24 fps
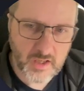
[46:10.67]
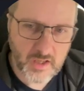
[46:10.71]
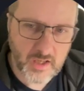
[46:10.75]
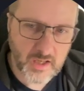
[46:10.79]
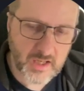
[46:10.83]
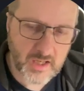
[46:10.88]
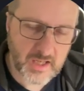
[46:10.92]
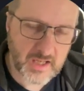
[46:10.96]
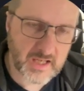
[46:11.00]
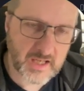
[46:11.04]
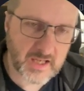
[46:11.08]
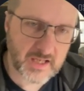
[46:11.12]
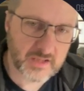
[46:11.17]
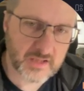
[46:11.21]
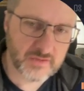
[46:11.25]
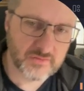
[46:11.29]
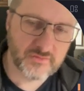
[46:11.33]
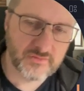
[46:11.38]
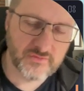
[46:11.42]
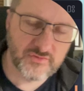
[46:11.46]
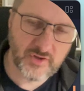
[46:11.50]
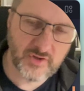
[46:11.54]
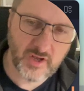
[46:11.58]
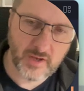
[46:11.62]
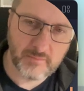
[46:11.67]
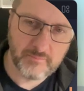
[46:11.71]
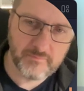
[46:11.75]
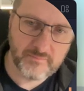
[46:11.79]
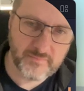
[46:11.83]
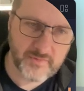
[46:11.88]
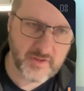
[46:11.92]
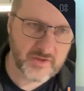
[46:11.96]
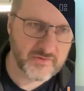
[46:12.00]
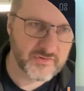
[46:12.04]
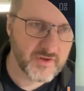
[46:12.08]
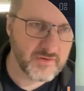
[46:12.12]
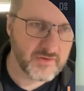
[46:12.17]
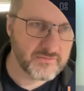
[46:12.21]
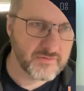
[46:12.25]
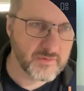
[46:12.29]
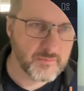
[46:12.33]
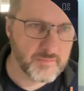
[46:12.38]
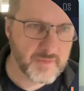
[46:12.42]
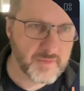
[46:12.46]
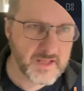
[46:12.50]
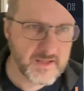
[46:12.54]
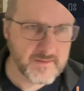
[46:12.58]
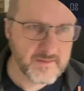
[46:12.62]
And that's it from
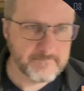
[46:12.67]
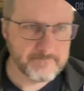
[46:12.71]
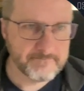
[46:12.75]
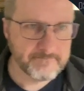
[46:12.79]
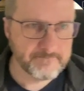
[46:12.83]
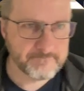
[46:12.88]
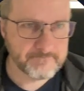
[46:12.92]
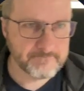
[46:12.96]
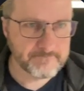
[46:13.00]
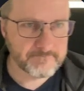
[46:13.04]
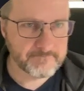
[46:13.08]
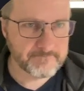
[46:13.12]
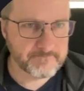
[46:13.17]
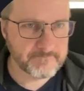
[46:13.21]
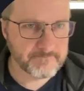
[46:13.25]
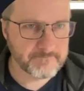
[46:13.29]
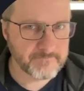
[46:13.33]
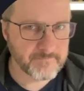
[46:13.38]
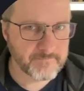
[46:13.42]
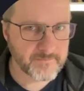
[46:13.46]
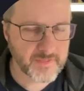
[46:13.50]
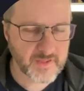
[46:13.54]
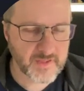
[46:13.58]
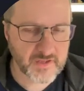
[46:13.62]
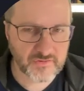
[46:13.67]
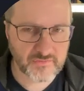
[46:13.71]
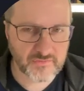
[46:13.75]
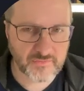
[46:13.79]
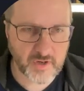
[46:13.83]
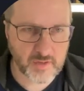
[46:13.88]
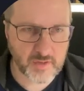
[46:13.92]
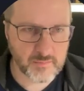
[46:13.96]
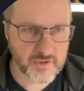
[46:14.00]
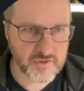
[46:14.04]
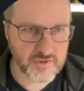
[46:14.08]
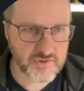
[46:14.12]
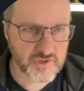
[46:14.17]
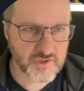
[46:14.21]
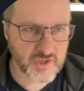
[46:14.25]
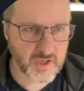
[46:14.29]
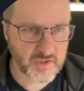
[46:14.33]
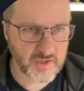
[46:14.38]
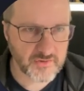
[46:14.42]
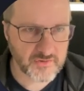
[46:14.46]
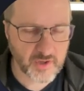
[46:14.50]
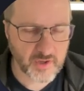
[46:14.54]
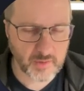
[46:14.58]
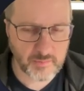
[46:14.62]
me. Thanks very much, guys.
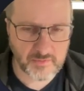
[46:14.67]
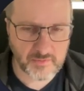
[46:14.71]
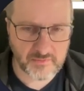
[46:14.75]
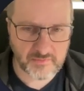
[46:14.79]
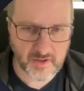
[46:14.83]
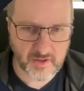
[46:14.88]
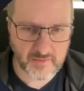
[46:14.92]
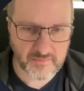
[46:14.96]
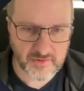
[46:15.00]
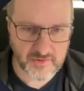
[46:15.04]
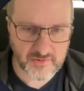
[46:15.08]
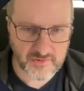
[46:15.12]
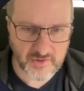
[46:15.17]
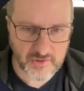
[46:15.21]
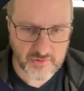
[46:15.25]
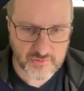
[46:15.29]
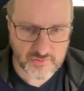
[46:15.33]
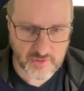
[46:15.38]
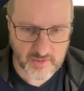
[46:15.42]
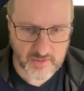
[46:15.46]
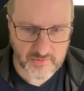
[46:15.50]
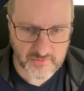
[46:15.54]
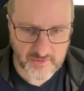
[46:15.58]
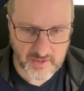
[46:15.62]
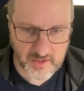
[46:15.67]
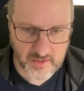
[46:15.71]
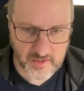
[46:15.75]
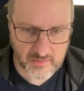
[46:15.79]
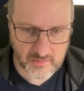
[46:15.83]
Hope you found this interesting.